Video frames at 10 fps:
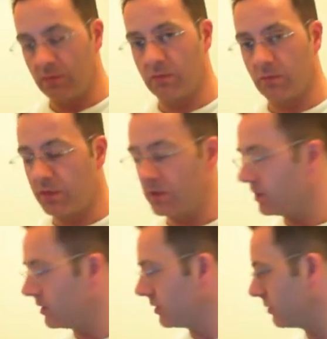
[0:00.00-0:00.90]
which
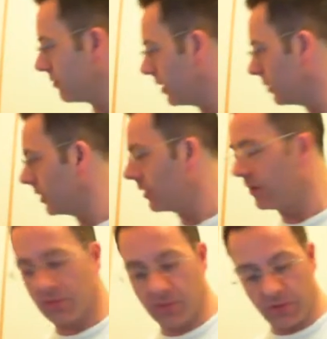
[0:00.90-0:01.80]
is right
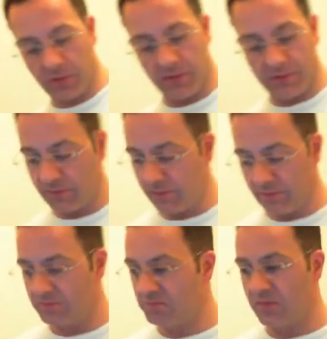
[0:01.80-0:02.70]
because we don't have
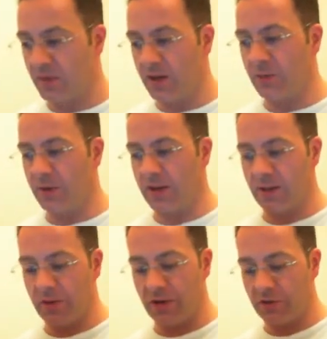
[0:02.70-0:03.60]
anywhere near the
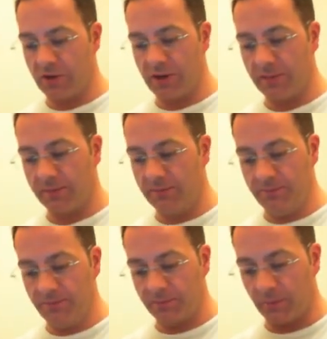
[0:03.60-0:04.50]
military,
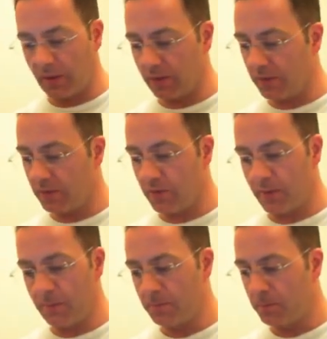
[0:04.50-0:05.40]
etc.
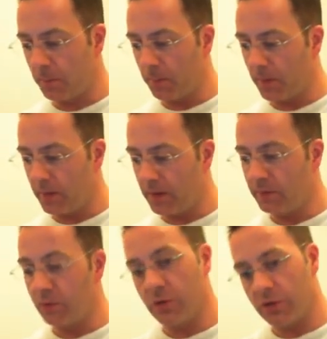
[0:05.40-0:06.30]
Even
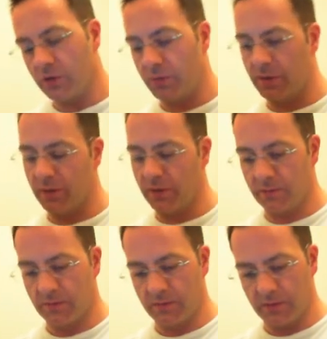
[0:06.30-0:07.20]
if we should be doing,
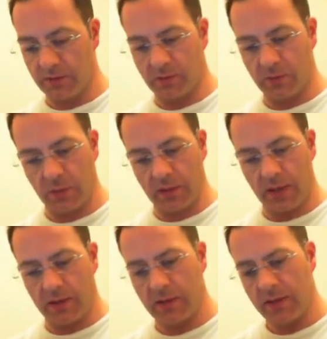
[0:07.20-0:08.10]
I don't think we
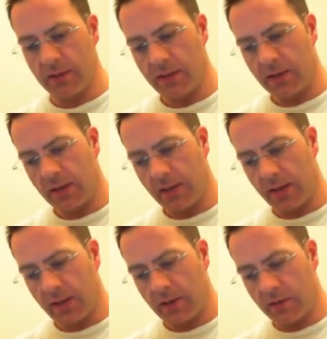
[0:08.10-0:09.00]
can.
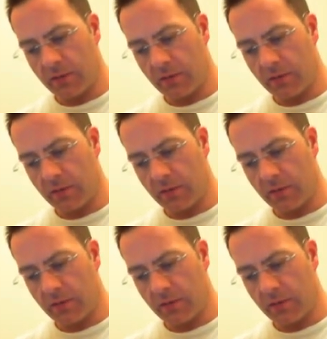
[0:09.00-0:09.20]
And